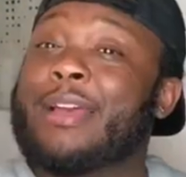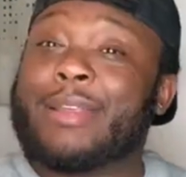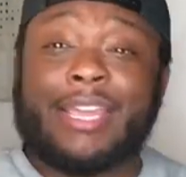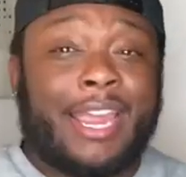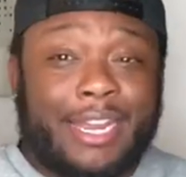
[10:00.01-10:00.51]
that
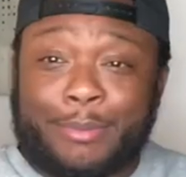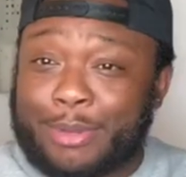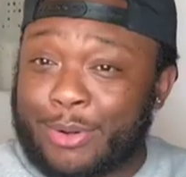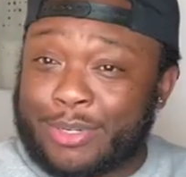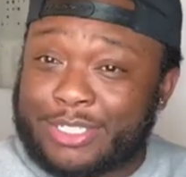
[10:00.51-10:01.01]
Candy been
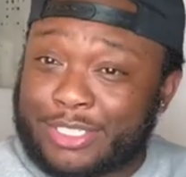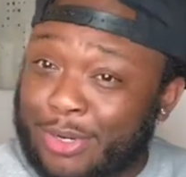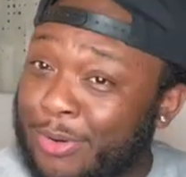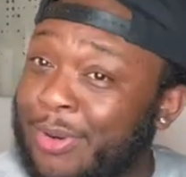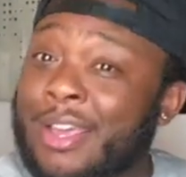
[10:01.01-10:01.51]
on this
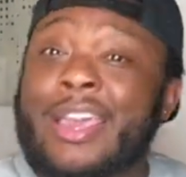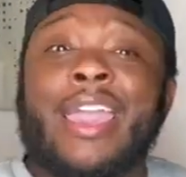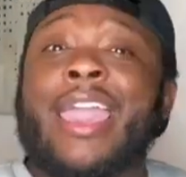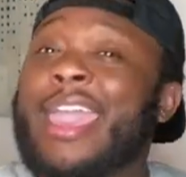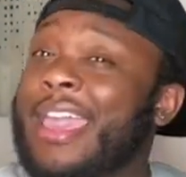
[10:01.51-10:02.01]
show
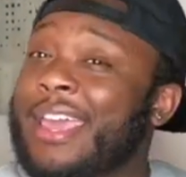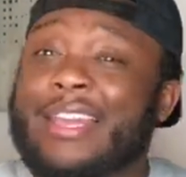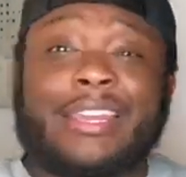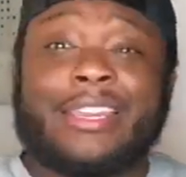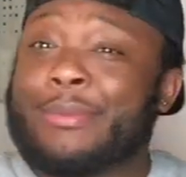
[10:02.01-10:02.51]
and
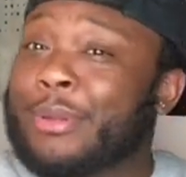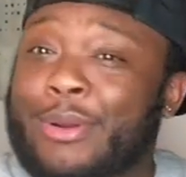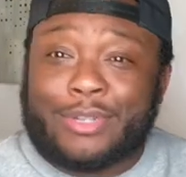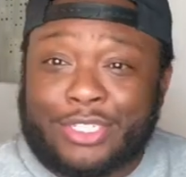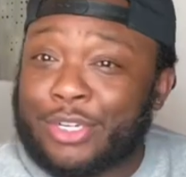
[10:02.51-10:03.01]
Nene been
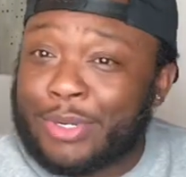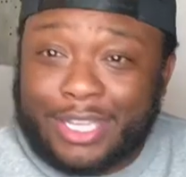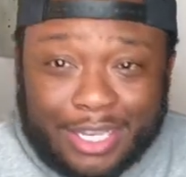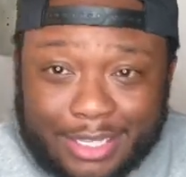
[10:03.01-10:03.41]
this show together.